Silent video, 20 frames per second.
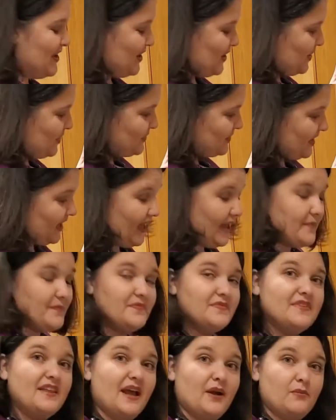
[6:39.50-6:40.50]
Okay,
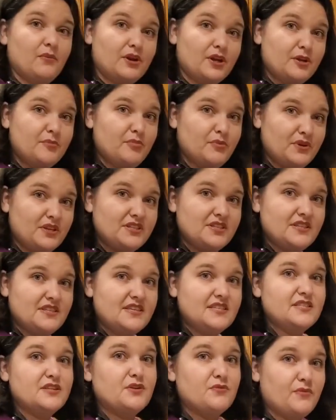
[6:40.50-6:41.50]
now we're going to point to these
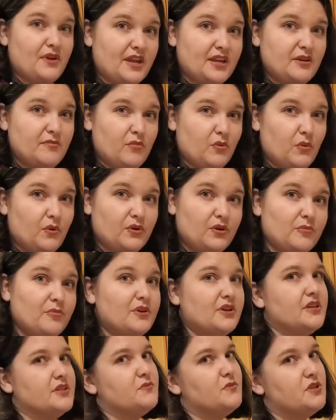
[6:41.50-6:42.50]
in a random order
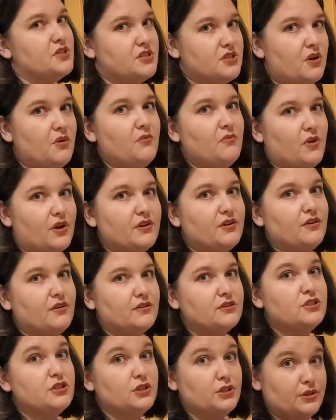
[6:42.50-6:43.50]
because we don't want her
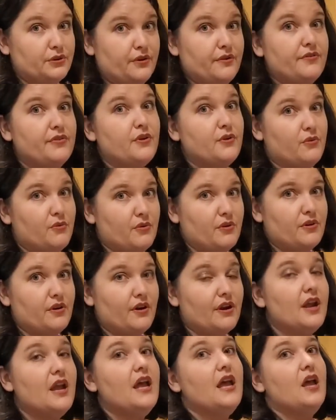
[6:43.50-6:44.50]
to learn the order,
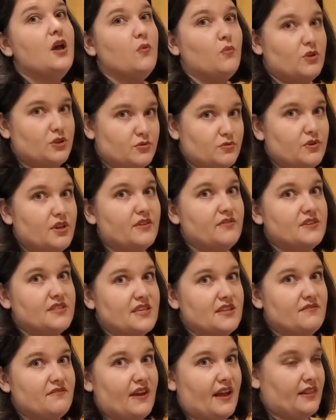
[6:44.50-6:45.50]
which will give us
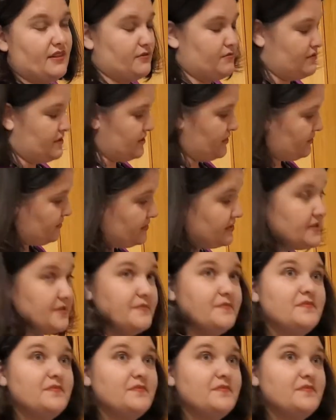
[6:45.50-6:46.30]
invalid results.